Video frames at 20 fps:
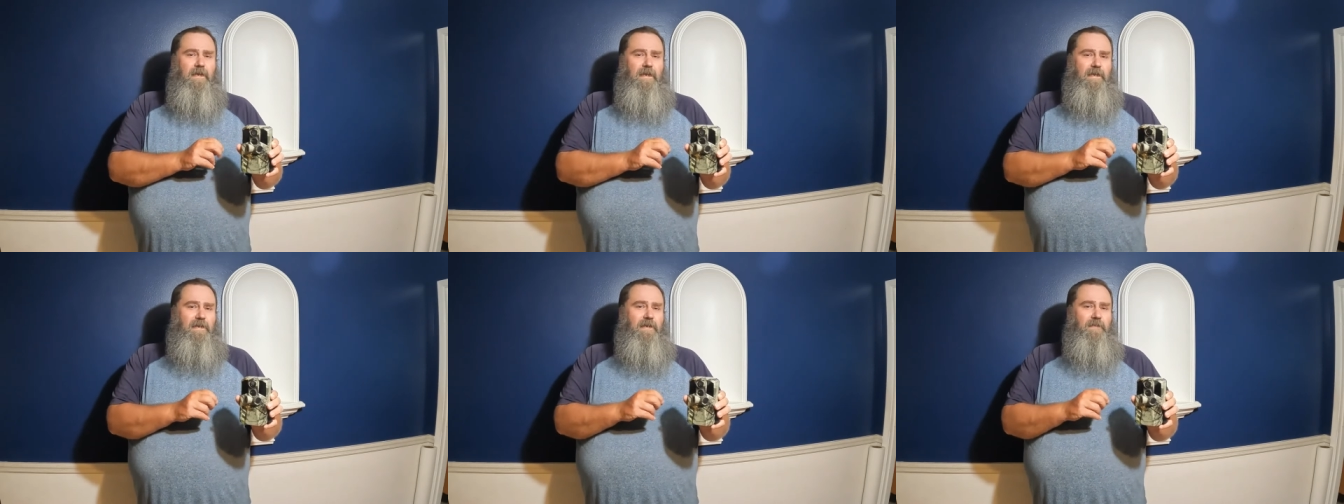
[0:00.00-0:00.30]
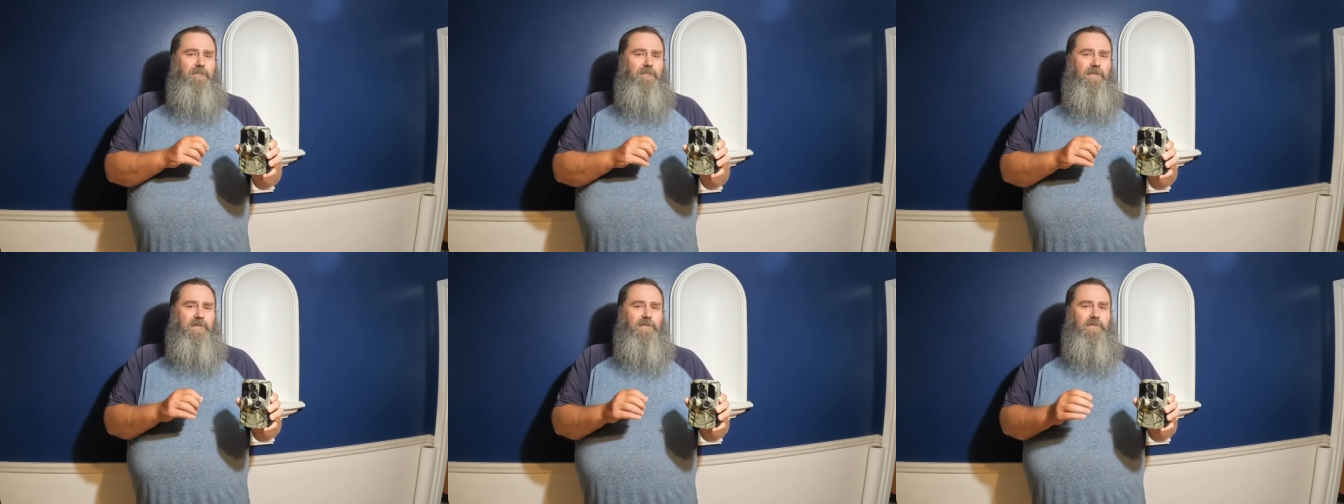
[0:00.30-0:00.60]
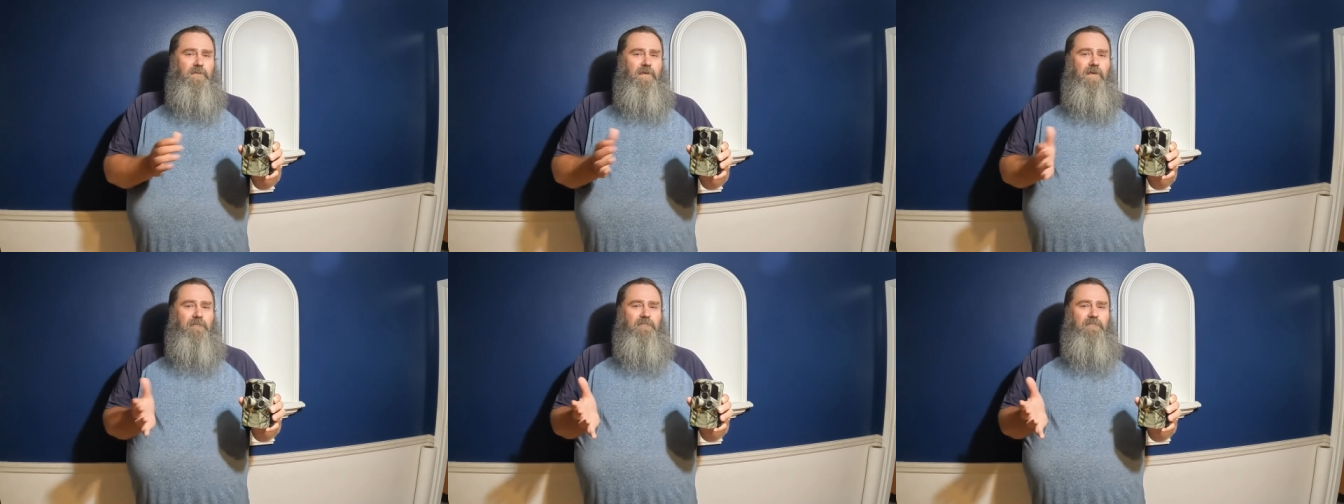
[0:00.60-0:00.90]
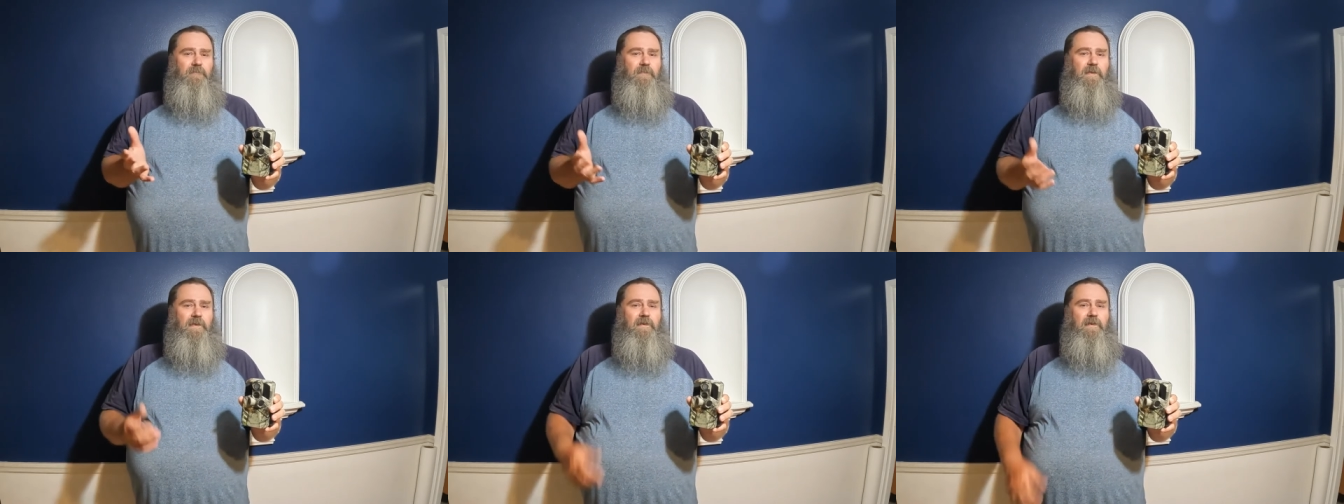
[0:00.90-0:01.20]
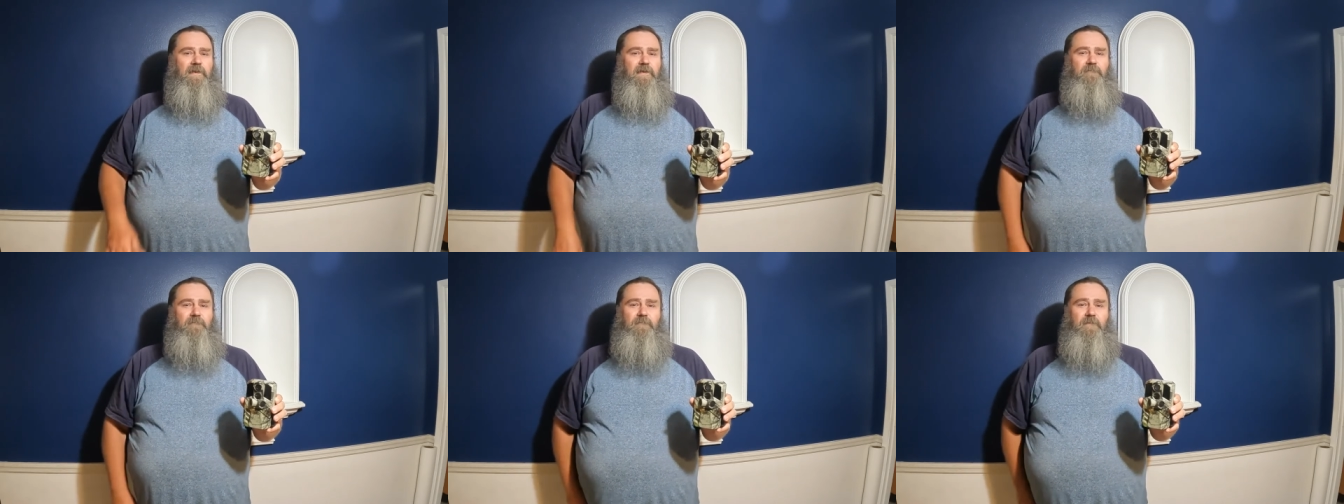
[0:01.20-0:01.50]
and I think you have to be
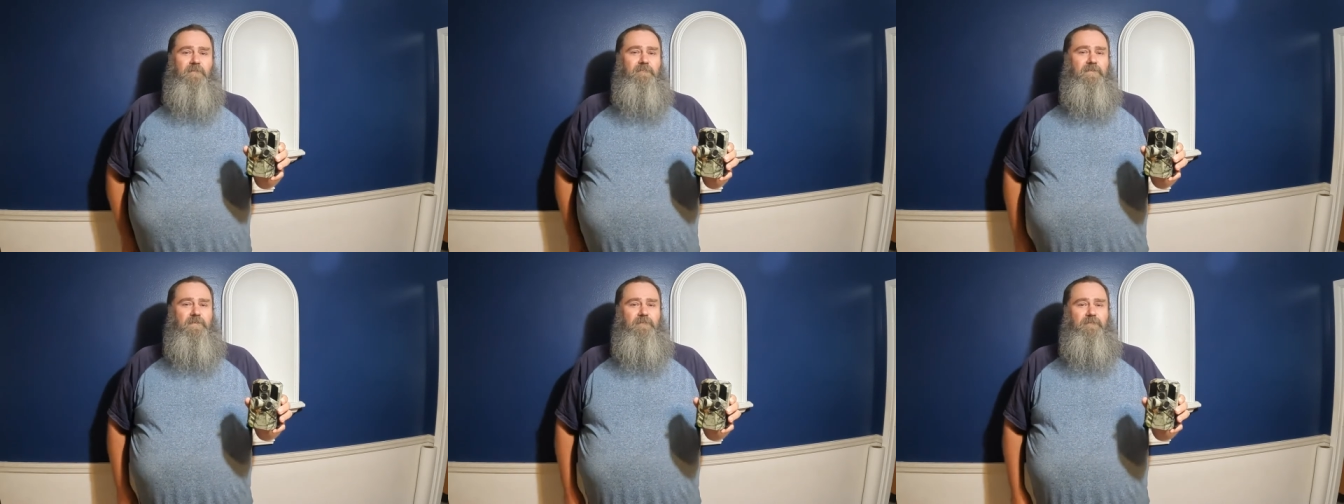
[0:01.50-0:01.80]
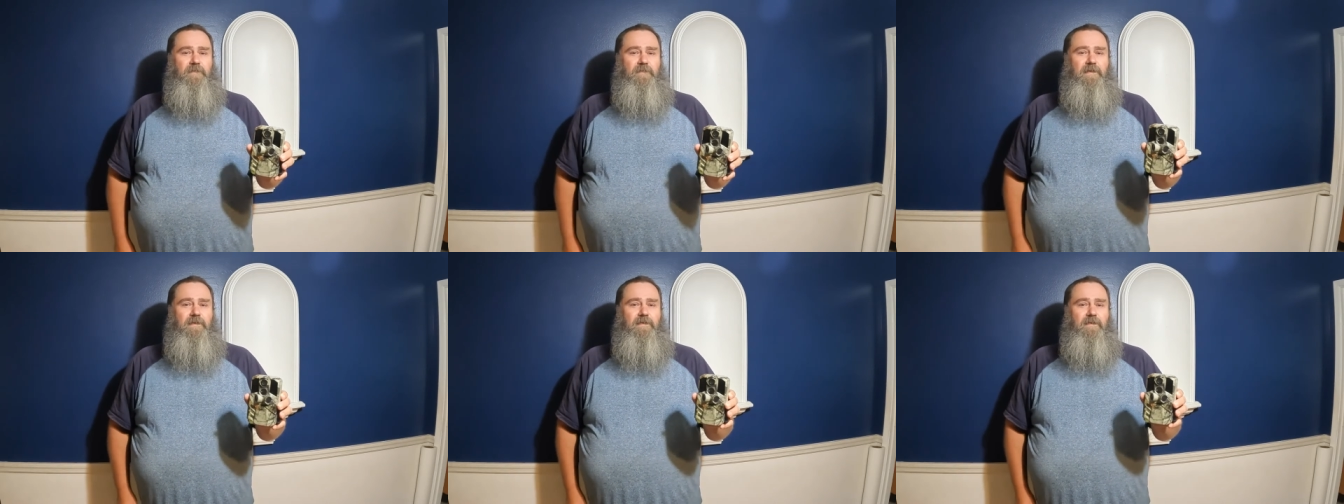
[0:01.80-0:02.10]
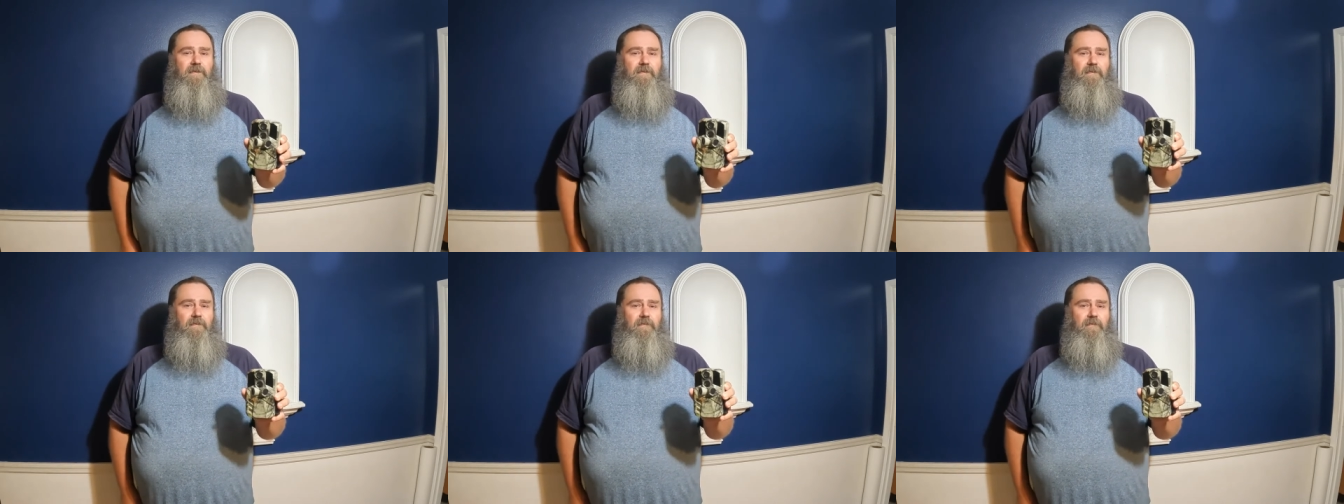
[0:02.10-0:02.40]
like 50 feet